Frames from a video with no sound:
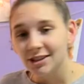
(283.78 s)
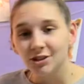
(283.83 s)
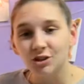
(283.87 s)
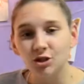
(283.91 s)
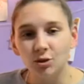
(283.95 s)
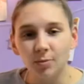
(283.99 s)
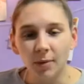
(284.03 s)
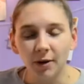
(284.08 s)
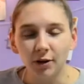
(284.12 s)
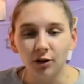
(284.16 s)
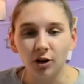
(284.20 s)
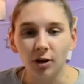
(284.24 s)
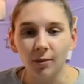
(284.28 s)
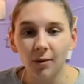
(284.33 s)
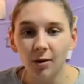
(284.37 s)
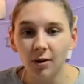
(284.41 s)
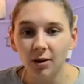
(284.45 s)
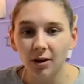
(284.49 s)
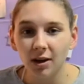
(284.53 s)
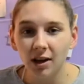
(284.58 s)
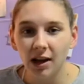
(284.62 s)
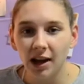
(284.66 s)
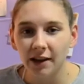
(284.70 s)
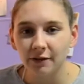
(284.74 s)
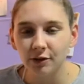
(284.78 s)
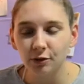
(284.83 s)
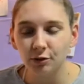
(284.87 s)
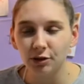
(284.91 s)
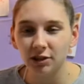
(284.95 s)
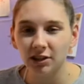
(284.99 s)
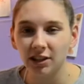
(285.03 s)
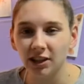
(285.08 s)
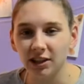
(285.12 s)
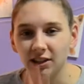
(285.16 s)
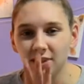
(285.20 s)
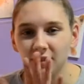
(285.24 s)
So my grandma got
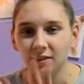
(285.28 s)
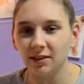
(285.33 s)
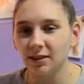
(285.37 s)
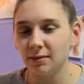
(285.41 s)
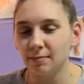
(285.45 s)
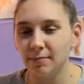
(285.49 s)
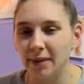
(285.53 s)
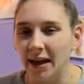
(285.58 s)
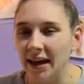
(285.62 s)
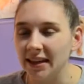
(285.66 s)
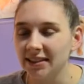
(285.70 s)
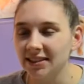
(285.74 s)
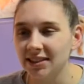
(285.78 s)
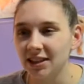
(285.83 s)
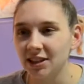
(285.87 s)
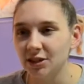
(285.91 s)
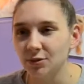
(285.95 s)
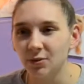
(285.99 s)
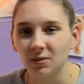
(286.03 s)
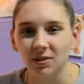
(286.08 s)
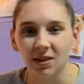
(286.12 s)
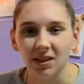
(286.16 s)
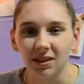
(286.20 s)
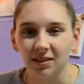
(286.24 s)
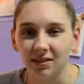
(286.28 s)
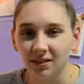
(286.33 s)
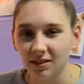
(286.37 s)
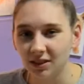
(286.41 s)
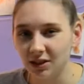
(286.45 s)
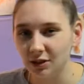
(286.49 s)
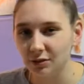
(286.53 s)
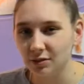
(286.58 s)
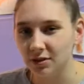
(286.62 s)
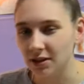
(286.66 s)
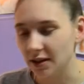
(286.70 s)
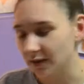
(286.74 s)
everyone like baskets with like
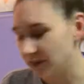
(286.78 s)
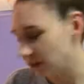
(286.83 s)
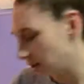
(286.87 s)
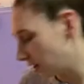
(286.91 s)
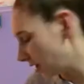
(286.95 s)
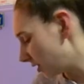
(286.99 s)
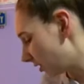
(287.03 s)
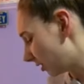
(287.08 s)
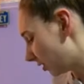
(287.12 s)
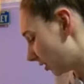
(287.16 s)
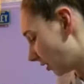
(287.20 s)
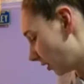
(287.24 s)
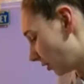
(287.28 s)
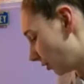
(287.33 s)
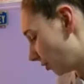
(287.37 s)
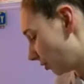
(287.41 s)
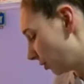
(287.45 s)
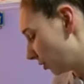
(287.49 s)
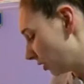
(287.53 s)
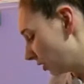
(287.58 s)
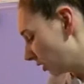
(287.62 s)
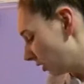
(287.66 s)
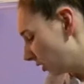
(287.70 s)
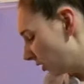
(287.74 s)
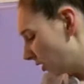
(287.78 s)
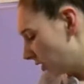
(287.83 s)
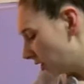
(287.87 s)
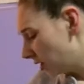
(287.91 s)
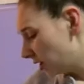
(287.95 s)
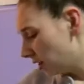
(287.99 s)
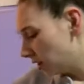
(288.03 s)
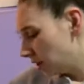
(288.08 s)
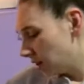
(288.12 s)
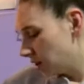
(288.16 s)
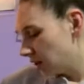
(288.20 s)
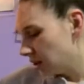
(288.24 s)
cute stuff in it. So
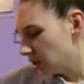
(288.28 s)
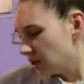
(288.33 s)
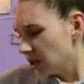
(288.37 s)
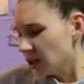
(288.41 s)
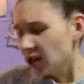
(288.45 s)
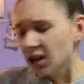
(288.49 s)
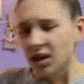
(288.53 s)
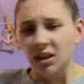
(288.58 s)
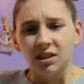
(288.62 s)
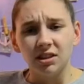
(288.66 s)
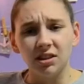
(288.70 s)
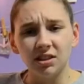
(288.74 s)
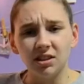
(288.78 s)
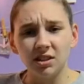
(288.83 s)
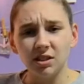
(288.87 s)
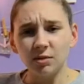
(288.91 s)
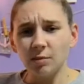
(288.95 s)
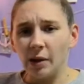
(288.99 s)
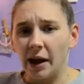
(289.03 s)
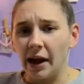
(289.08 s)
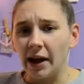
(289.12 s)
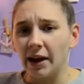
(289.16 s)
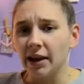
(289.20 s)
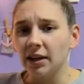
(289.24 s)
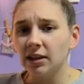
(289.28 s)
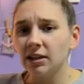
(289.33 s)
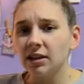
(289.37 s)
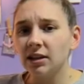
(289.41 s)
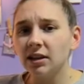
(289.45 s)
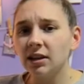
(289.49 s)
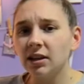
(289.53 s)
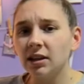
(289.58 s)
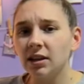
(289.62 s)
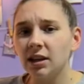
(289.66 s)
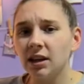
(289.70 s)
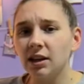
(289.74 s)
this is mine.
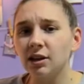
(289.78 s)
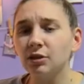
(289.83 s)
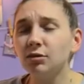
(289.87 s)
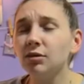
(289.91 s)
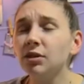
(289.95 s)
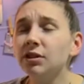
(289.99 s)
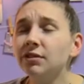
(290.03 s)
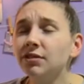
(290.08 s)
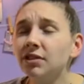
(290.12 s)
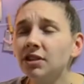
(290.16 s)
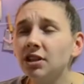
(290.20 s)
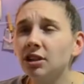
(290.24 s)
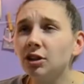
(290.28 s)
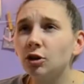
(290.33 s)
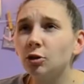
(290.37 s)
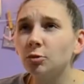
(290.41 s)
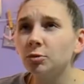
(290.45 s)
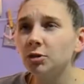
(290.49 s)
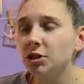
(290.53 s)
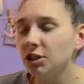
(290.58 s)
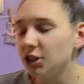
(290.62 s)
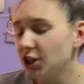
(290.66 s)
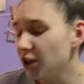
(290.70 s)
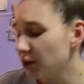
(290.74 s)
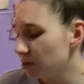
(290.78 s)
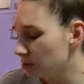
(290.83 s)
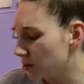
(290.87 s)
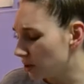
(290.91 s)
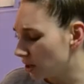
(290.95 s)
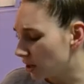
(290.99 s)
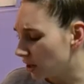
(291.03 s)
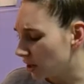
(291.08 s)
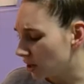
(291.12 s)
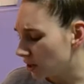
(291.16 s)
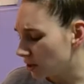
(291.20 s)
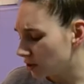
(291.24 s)
I don't really feel like opening it,
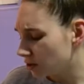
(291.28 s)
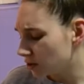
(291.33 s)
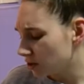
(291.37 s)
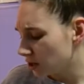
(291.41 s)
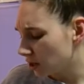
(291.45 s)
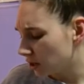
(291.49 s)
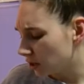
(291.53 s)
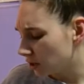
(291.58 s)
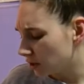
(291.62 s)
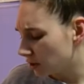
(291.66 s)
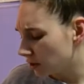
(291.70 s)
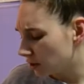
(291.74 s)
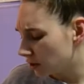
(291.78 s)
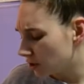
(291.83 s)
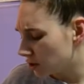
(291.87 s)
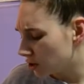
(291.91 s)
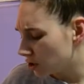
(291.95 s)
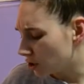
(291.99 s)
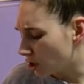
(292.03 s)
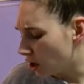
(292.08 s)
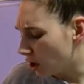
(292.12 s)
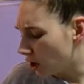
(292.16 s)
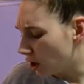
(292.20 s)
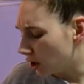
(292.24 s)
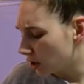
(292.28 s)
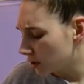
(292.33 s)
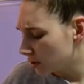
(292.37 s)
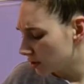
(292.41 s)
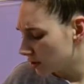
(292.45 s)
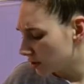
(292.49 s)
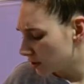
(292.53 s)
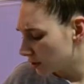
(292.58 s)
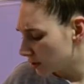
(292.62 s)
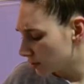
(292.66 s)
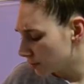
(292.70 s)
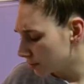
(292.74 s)
but there's like
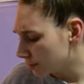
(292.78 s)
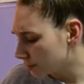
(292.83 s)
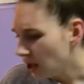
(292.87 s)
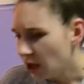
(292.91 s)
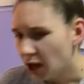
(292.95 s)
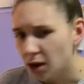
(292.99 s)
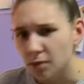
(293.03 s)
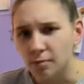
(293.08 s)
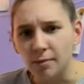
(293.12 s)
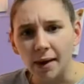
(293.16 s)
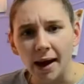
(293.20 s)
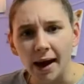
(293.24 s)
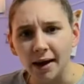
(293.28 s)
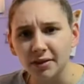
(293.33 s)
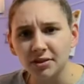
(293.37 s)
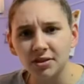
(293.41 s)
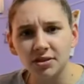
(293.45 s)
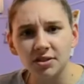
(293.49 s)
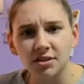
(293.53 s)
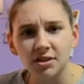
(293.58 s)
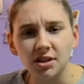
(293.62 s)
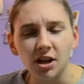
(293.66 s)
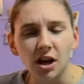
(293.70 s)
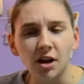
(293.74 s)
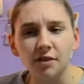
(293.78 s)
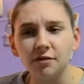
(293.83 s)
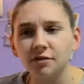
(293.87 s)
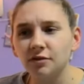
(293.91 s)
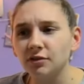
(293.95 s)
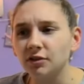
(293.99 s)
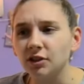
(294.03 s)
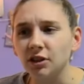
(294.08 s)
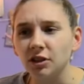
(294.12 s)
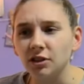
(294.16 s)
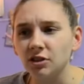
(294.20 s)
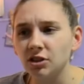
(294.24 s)
socks, bath
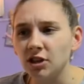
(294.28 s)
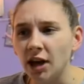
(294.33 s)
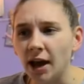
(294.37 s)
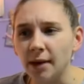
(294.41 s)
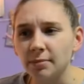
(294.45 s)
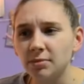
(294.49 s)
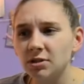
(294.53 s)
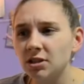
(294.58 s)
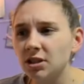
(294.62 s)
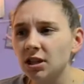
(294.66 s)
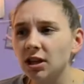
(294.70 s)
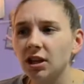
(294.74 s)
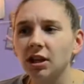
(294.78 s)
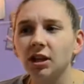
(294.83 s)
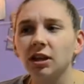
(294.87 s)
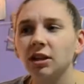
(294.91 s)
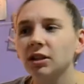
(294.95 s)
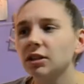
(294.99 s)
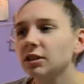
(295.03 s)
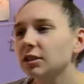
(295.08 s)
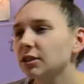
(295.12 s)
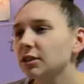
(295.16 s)
stuff, chapstick,